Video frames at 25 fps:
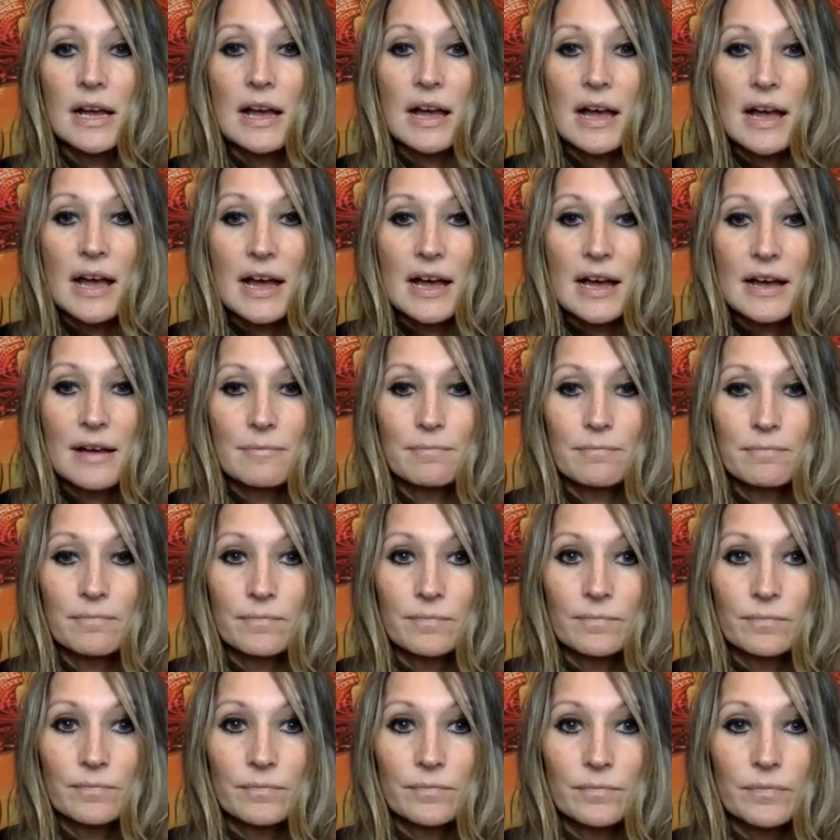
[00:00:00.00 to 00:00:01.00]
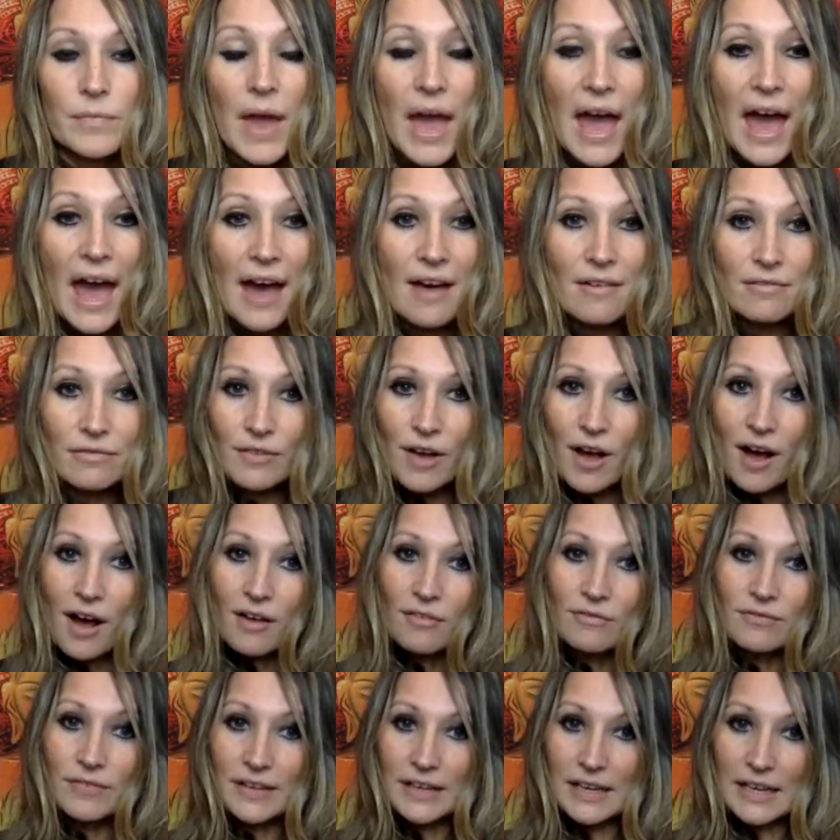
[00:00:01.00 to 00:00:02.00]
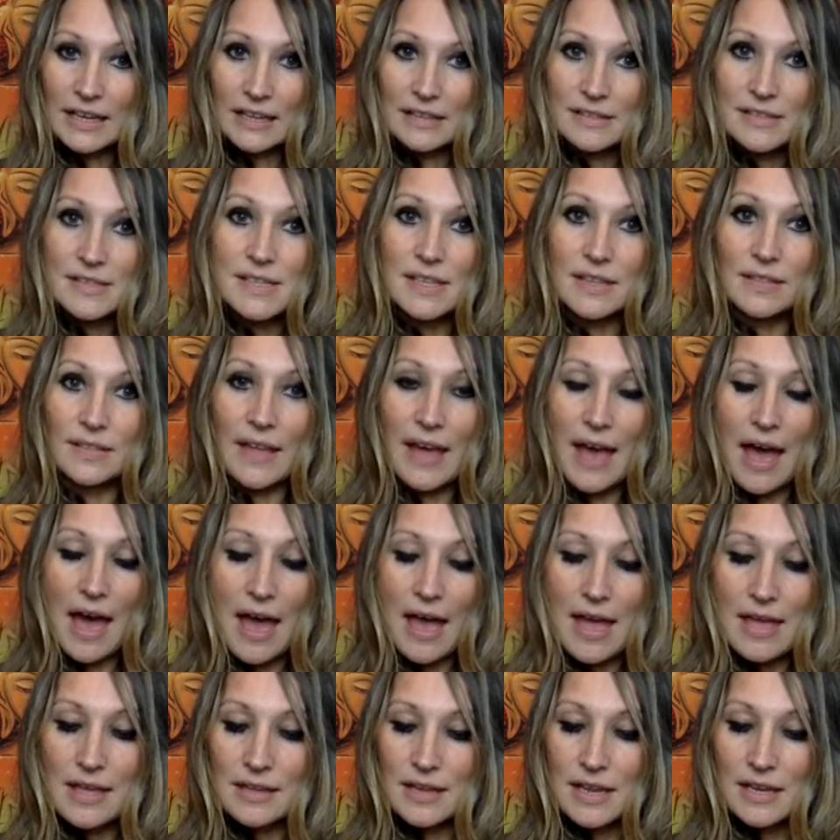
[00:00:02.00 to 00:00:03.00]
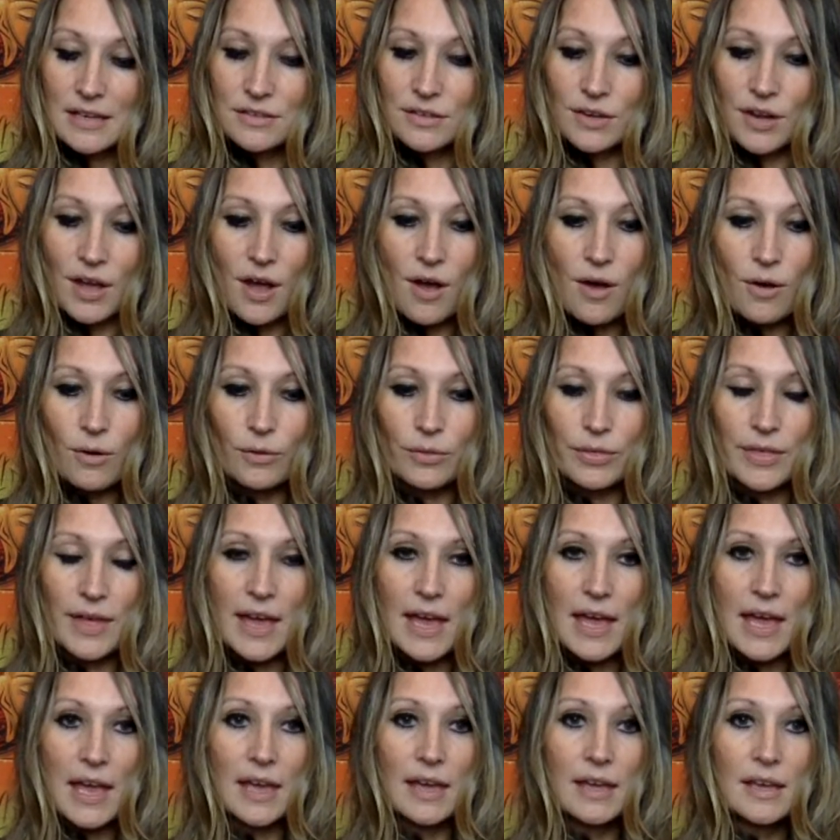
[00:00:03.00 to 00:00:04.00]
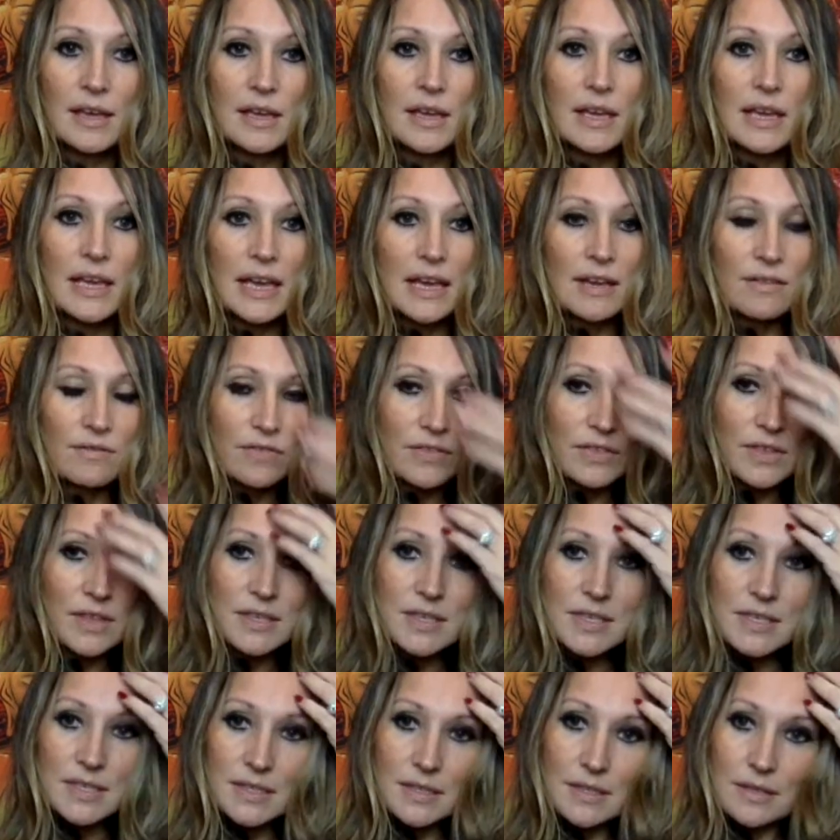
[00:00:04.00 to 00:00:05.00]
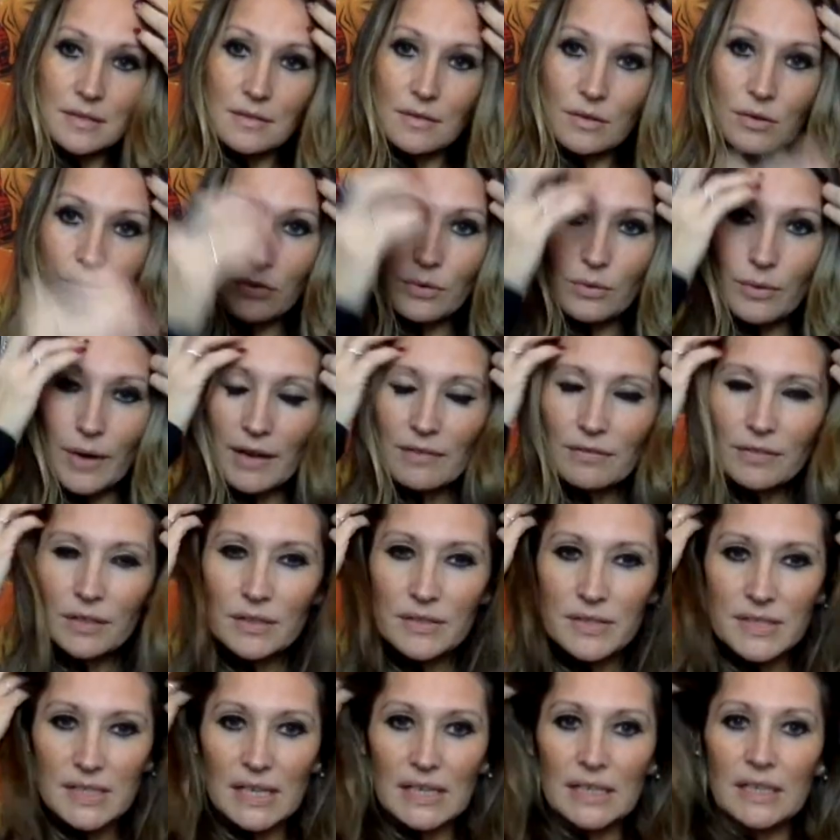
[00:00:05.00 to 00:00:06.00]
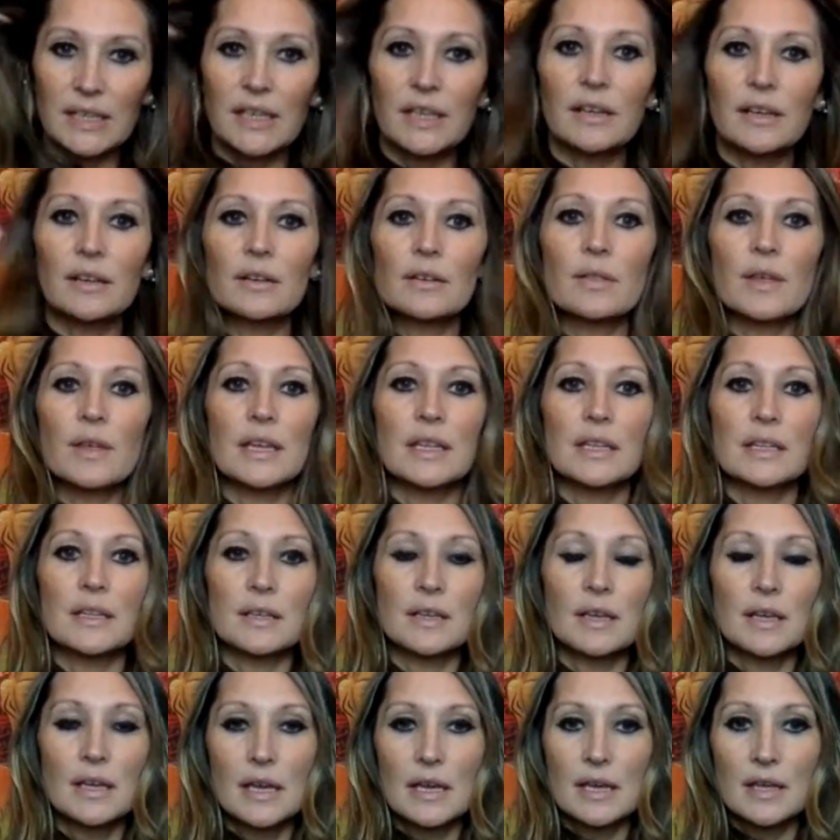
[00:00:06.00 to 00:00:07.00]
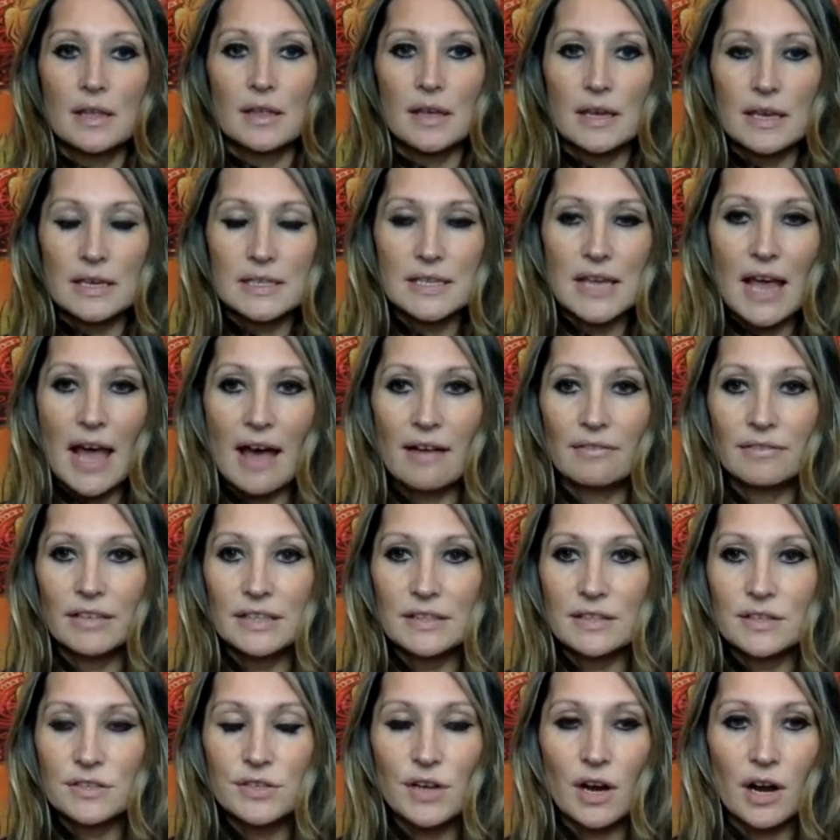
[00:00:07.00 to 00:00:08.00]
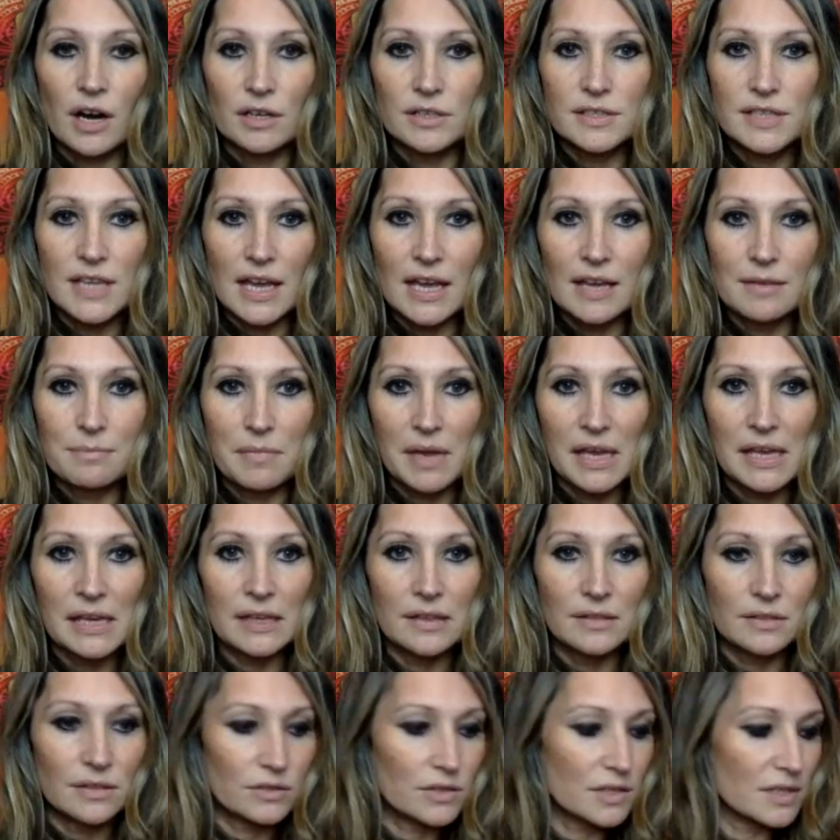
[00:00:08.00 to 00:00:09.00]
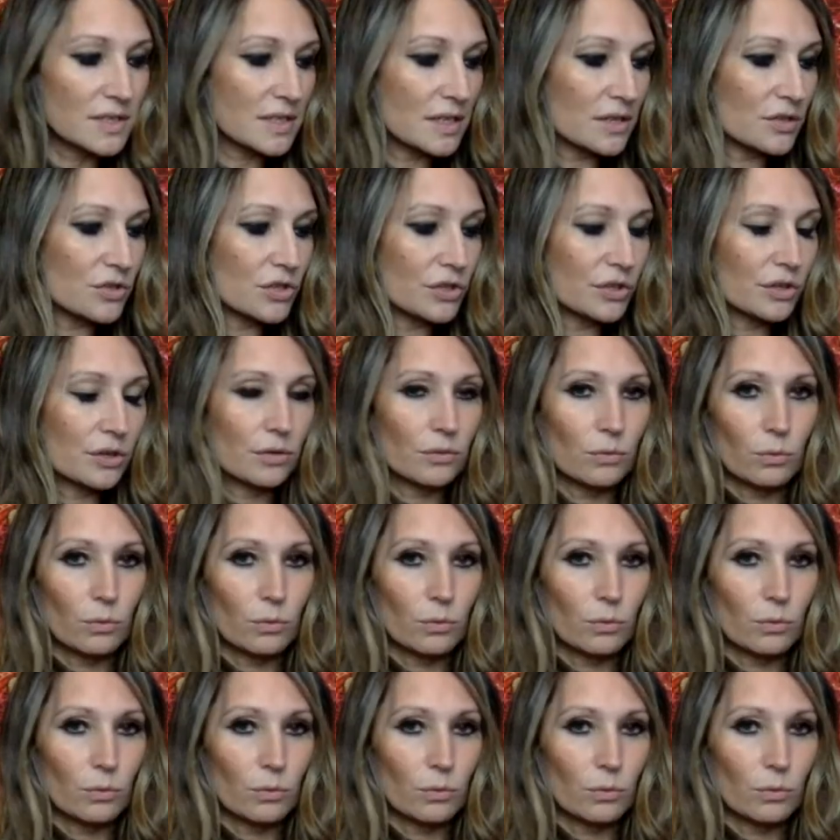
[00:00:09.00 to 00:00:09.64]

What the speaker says: Have confidence in that and know that if whoever's in here that is having this hard time making their decision